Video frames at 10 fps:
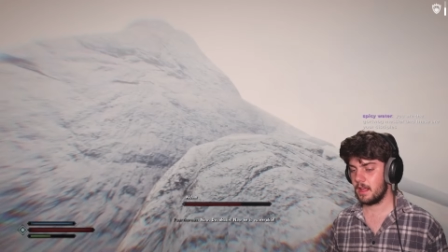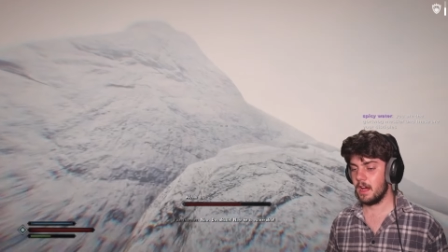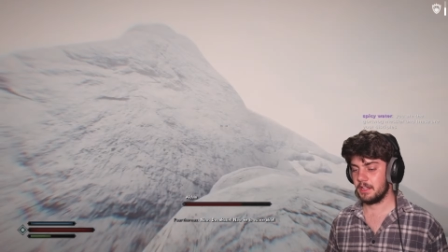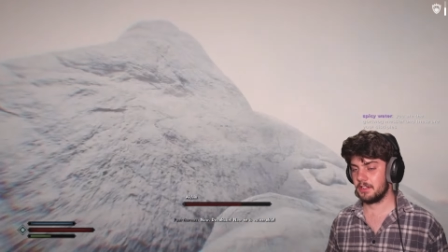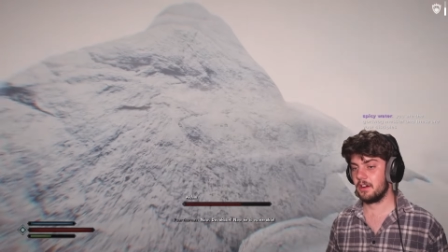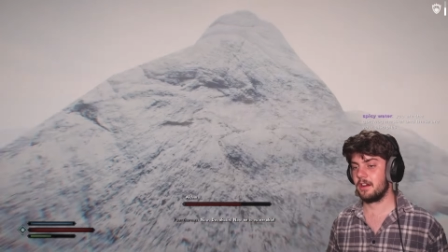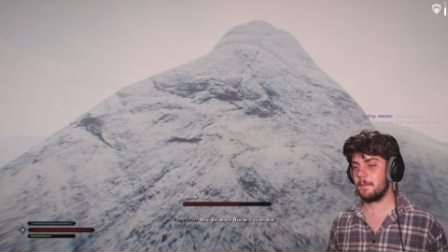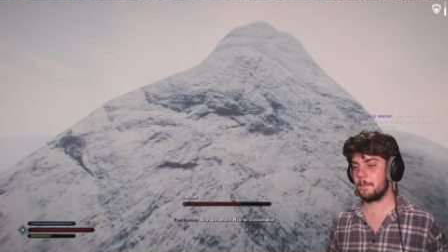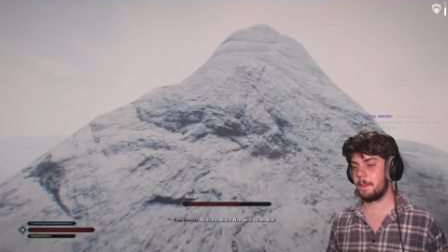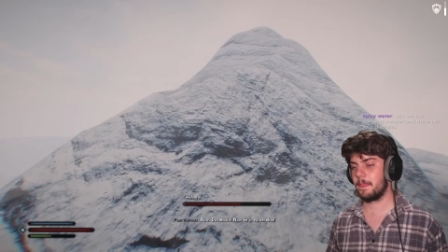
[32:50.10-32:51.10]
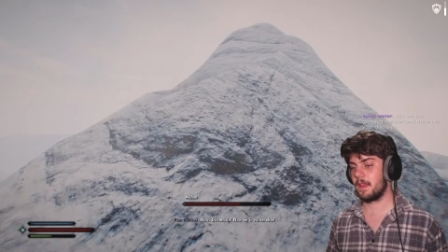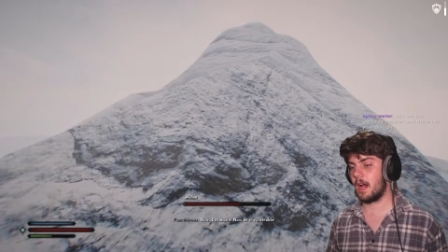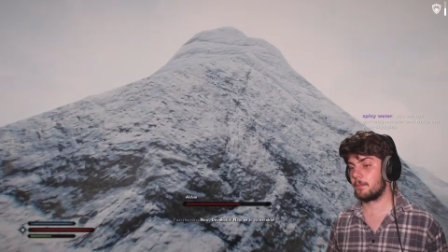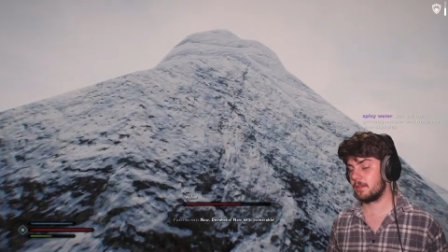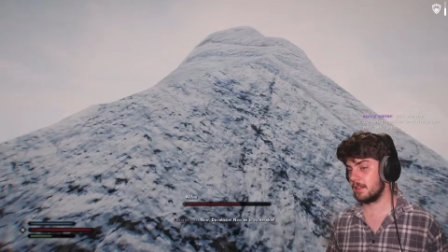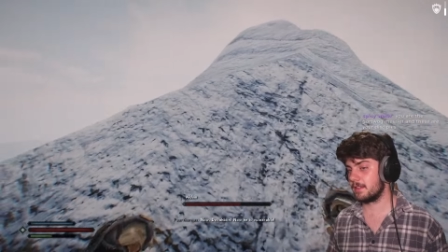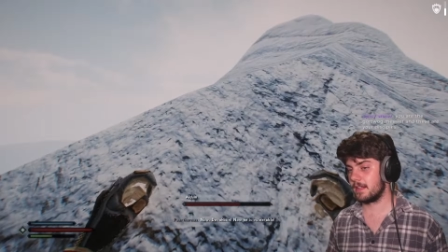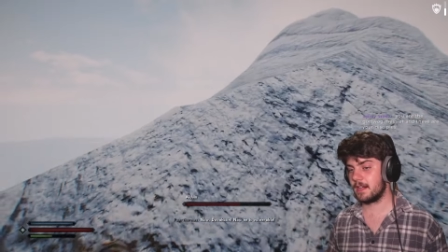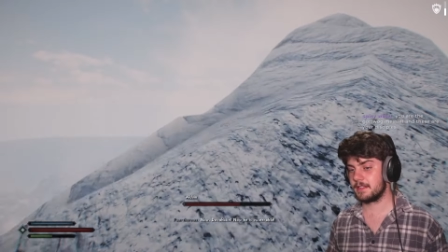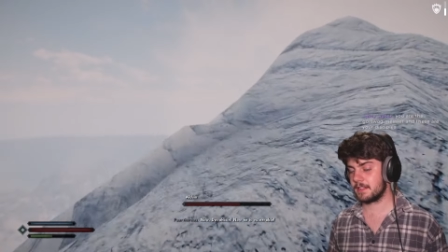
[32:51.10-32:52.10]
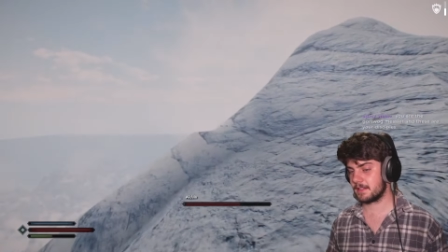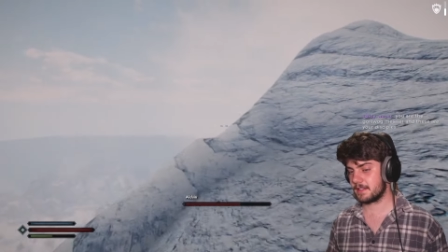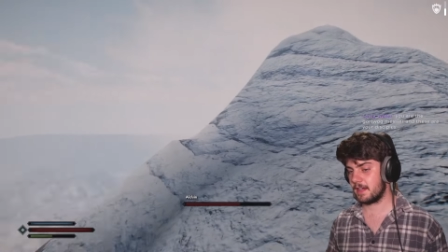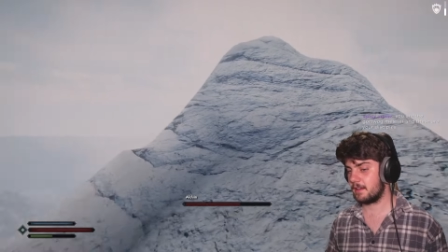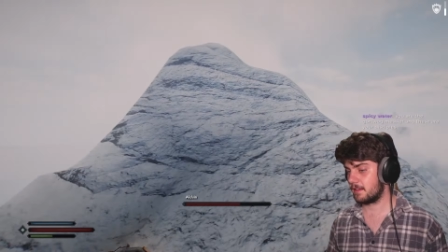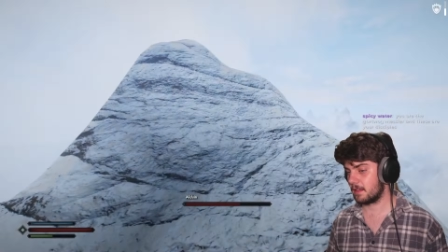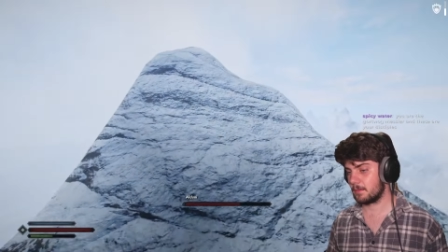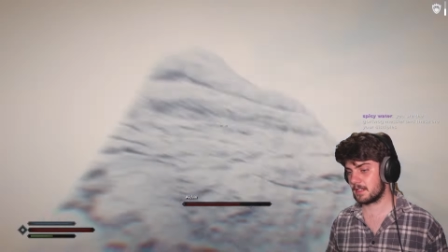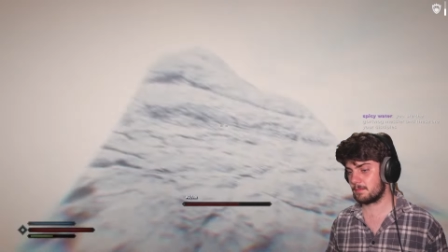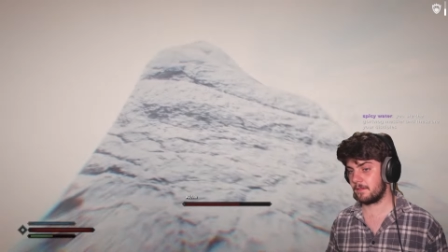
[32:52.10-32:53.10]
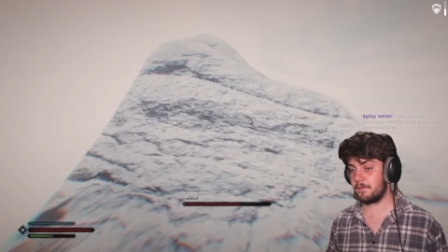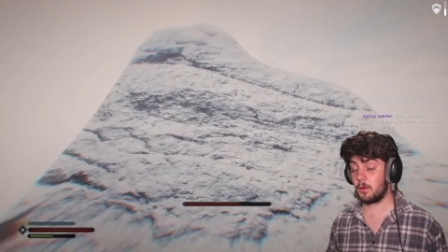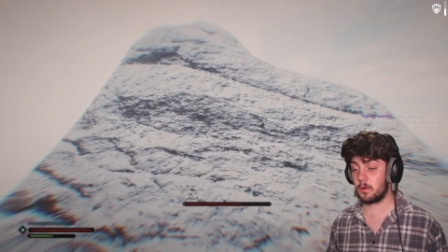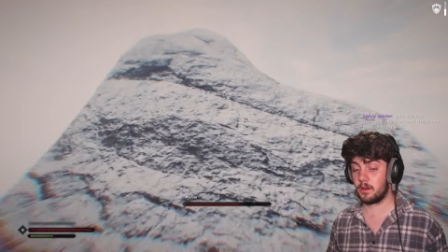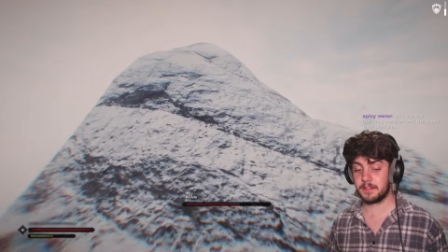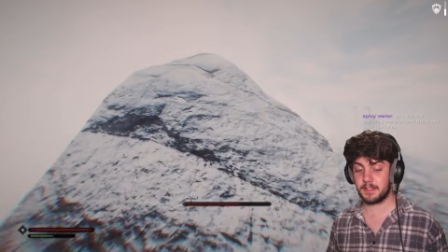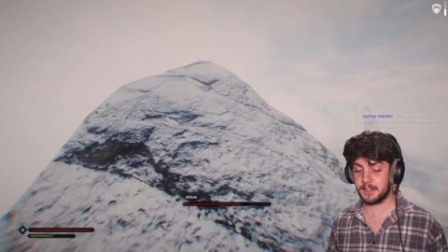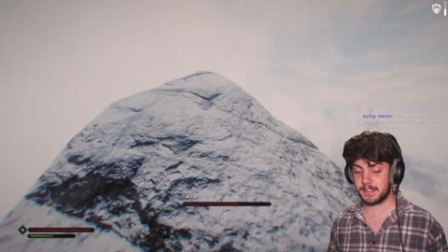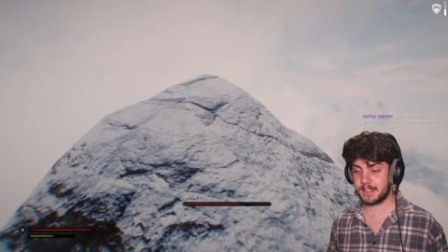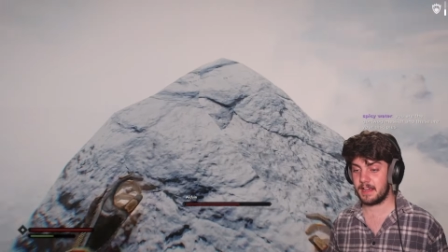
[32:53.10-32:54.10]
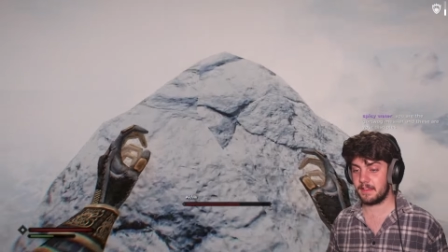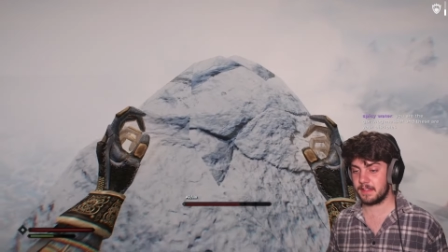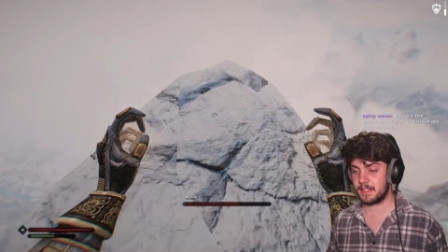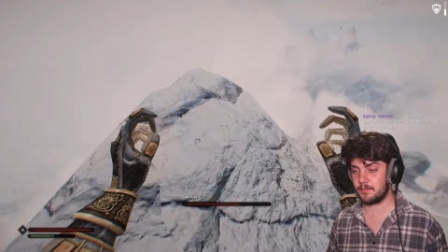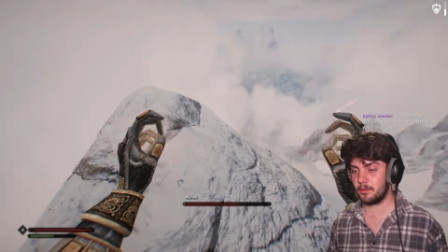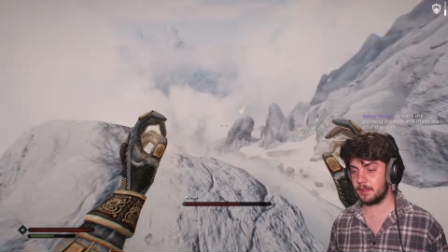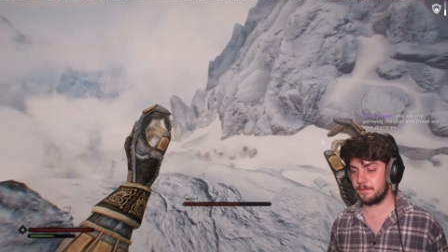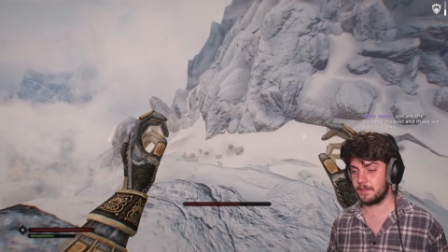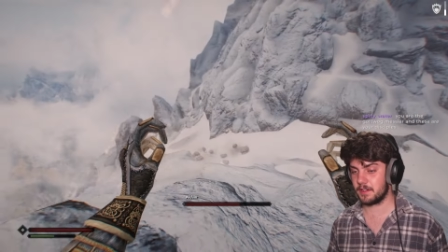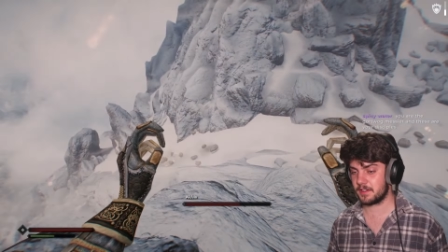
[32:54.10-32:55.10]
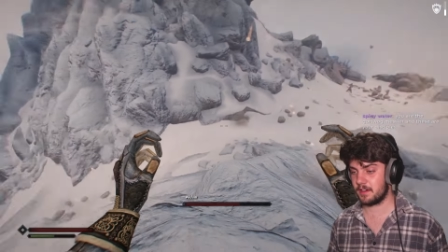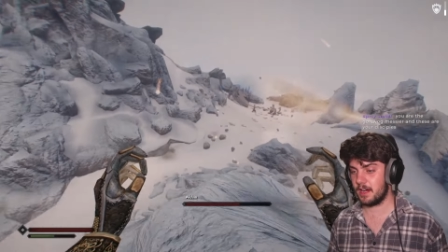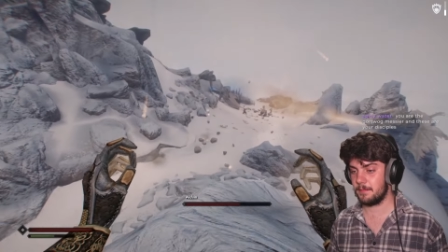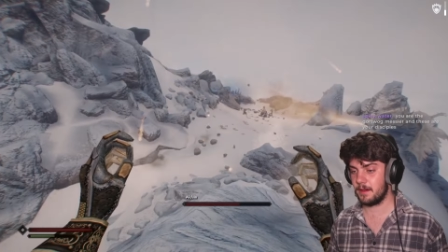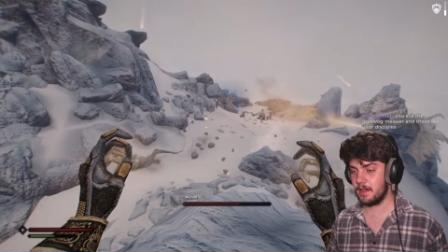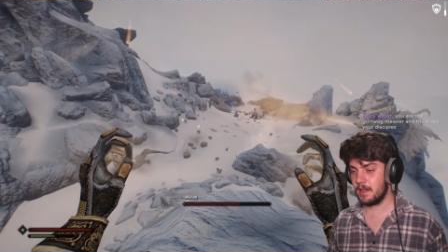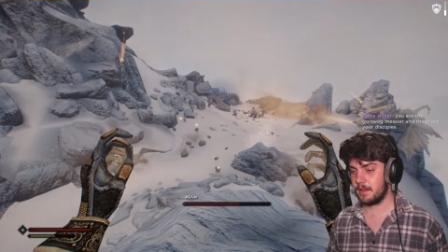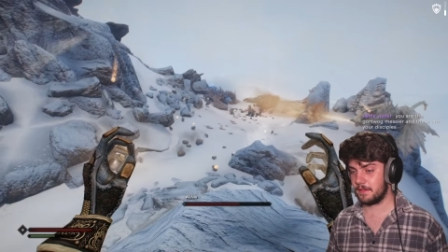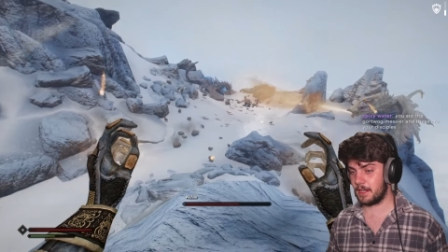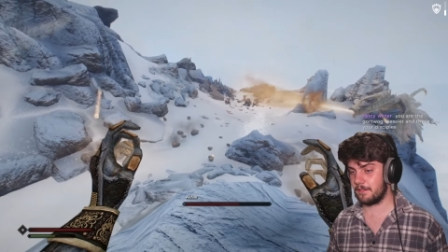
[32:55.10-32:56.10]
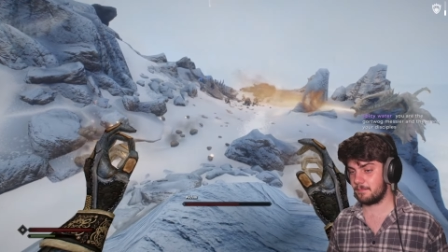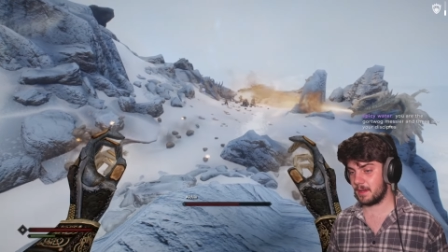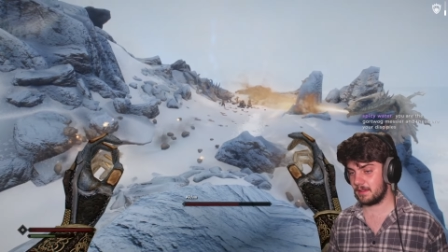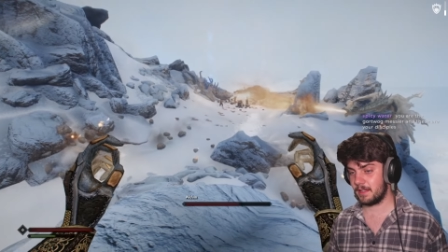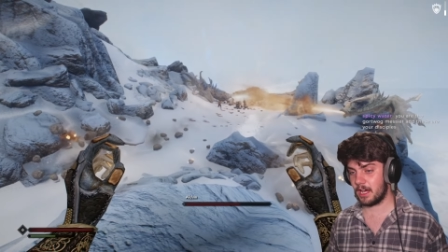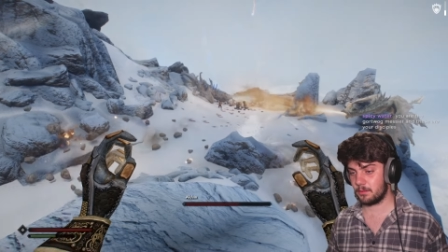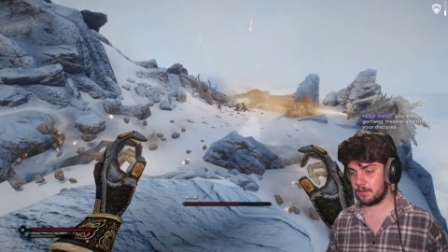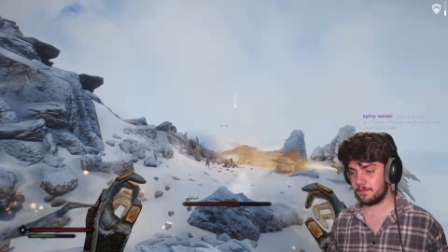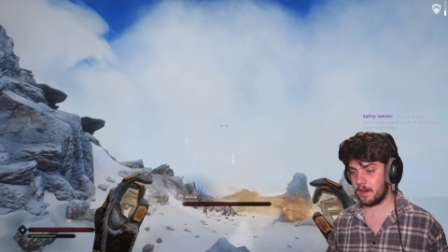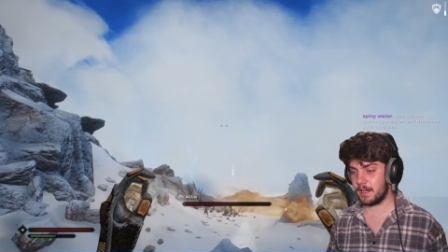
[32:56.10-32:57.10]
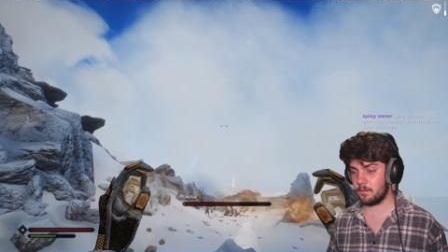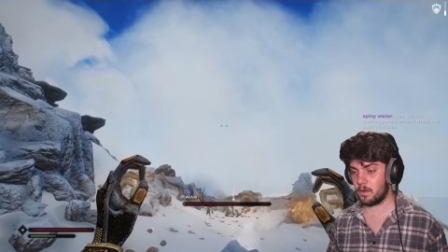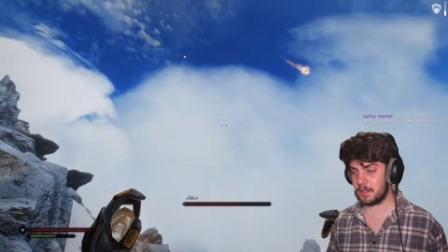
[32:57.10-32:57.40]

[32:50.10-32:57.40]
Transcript: You know, I'm really glad I didn't say anything because before I was going to say this is probably the first time that I've beaten the Alduin fight in one